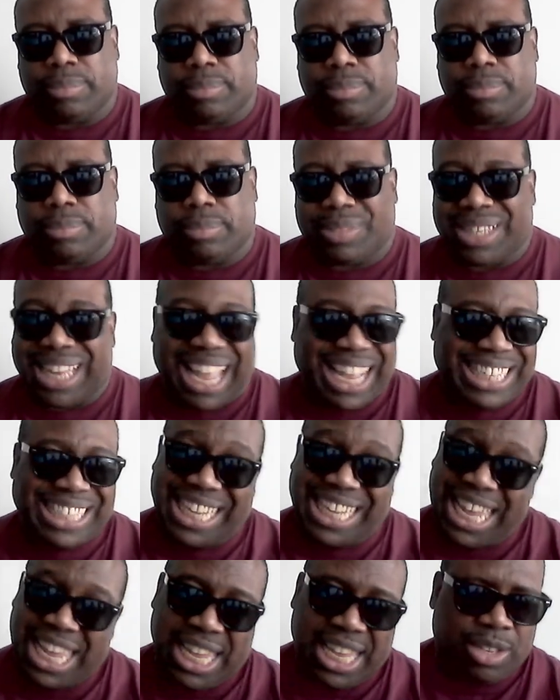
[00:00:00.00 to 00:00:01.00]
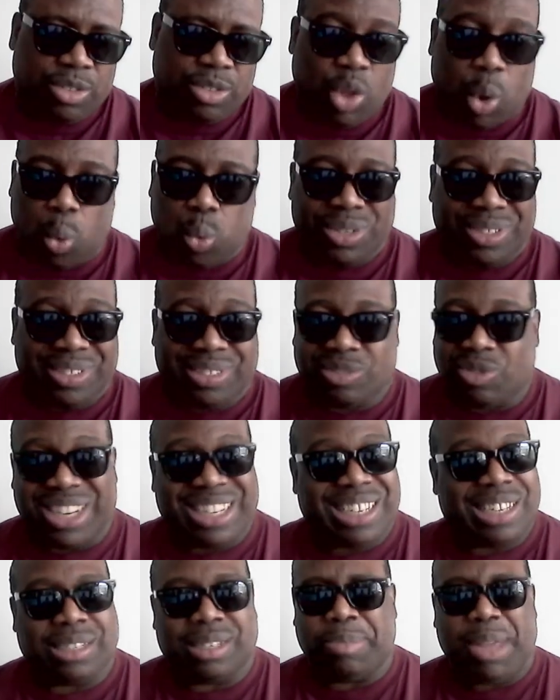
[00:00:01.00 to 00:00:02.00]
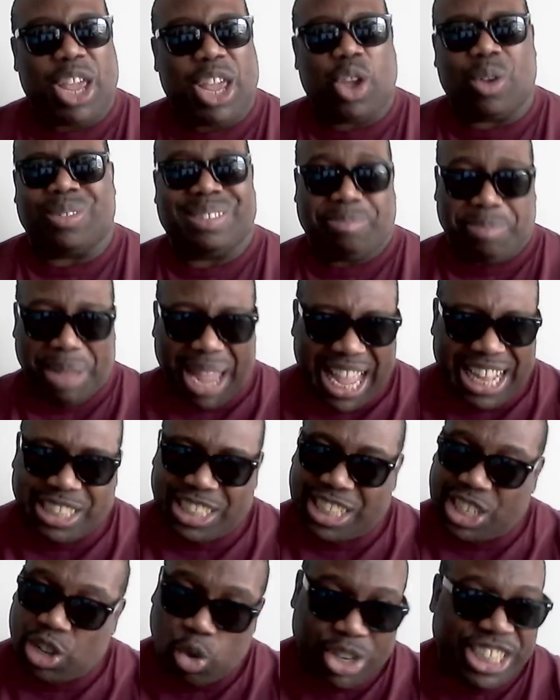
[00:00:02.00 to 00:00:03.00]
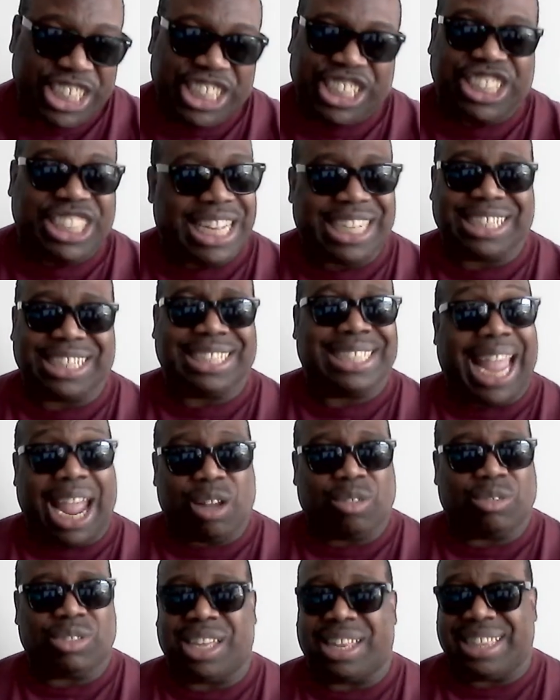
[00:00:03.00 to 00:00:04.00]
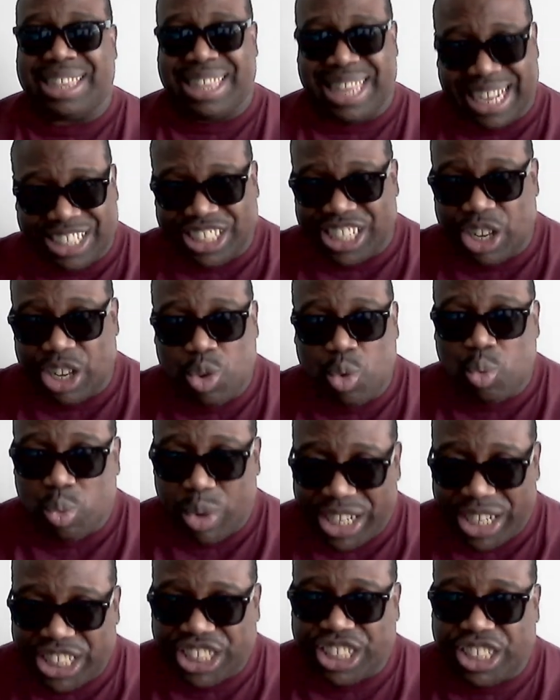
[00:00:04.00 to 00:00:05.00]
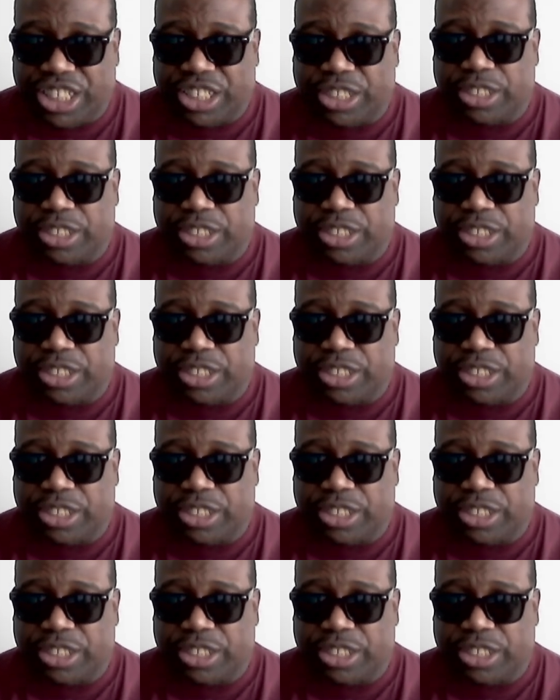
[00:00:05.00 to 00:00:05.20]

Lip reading: like I say, we just want to be able to pass this organization down to the next generation.